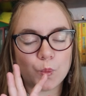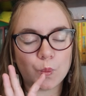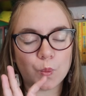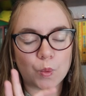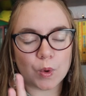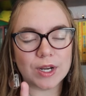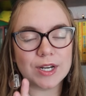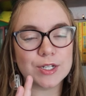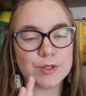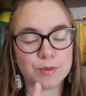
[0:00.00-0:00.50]

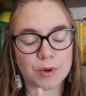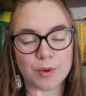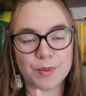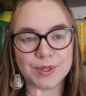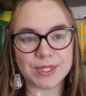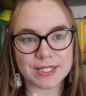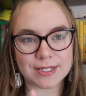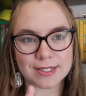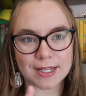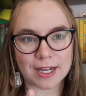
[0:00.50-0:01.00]
what is wrong with
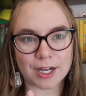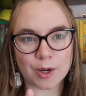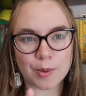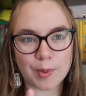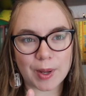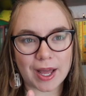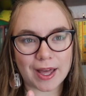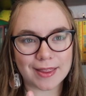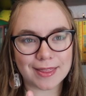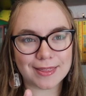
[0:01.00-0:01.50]
this
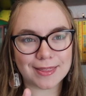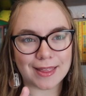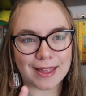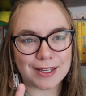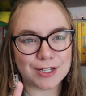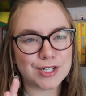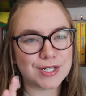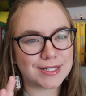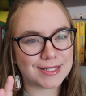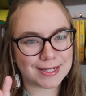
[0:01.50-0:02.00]
psychopath? Like
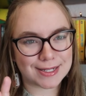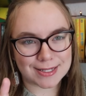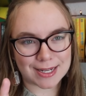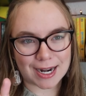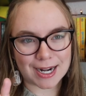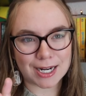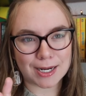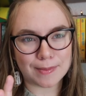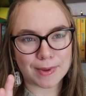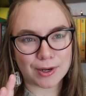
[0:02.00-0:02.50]
she's
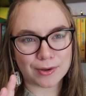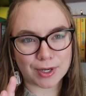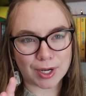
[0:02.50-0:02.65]
excited about